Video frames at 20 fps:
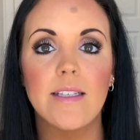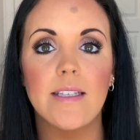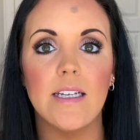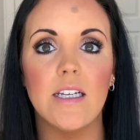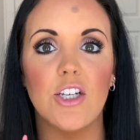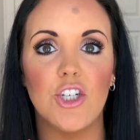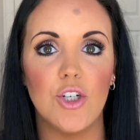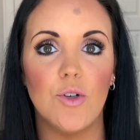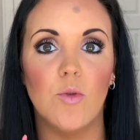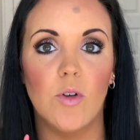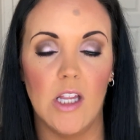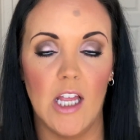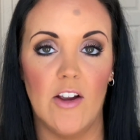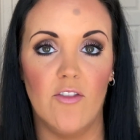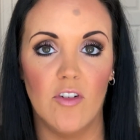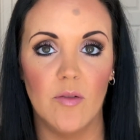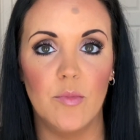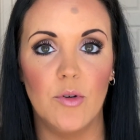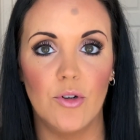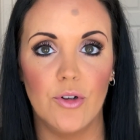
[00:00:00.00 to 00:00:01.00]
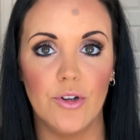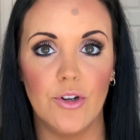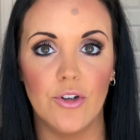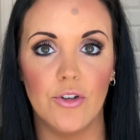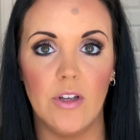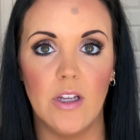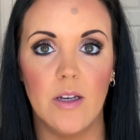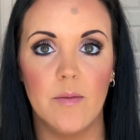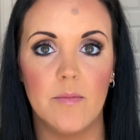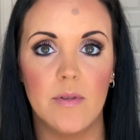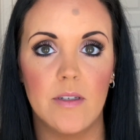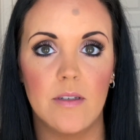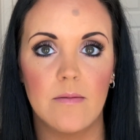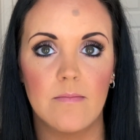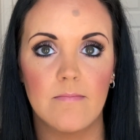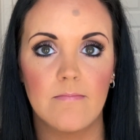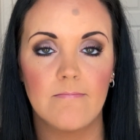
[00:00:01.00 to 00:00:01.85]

things you will ever put on your lips.